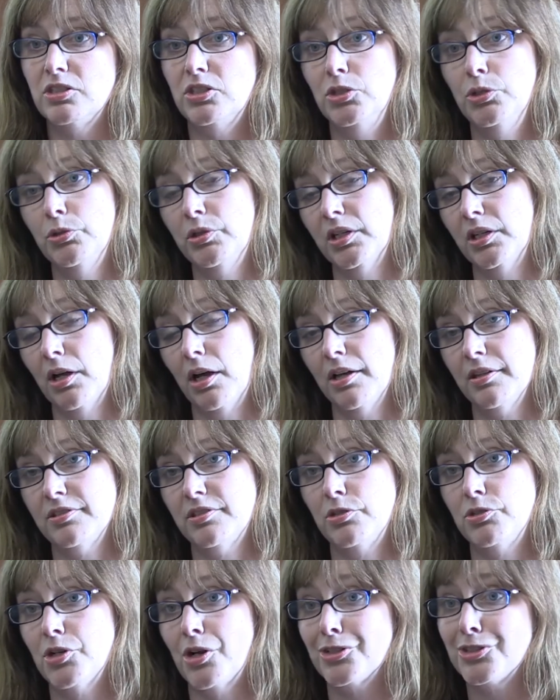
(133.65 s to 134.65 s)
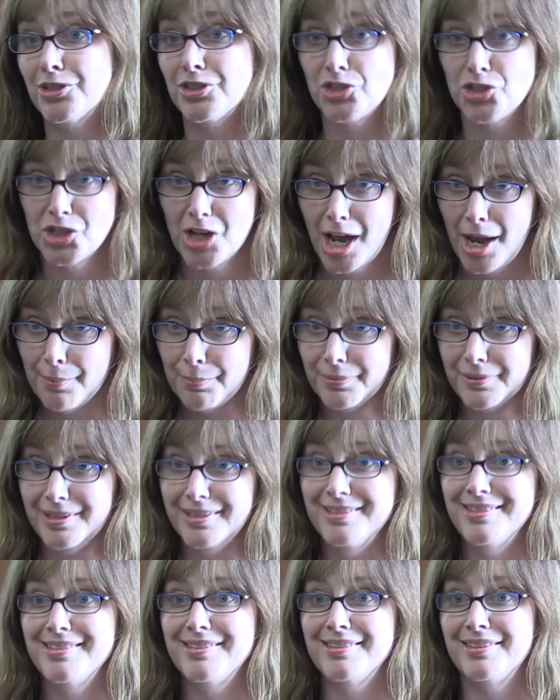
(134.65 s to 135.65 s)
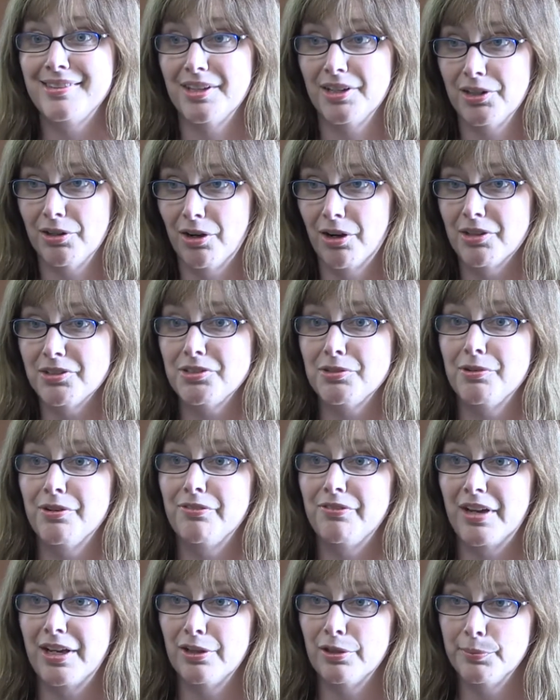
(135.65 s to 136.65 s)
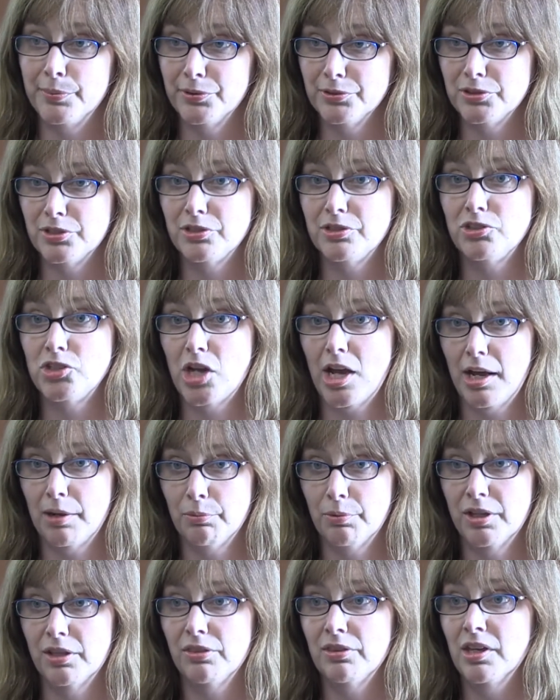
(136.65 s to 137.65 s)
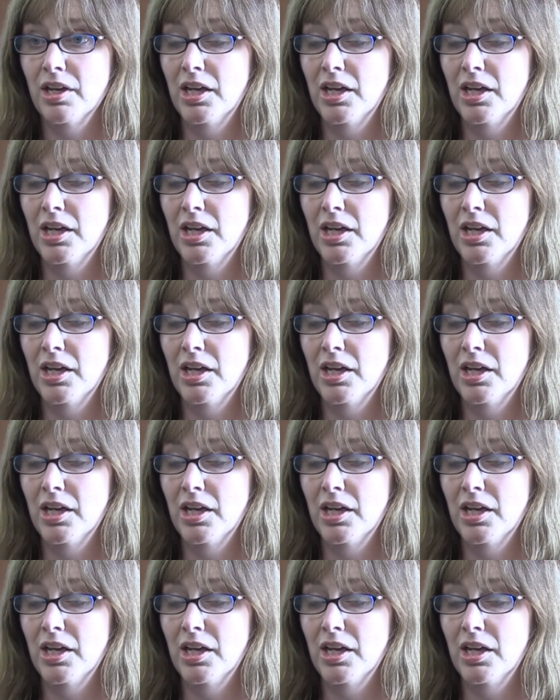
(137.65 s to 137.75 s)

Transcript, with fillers: You can also talk to the chaplains. They're also available to chat with.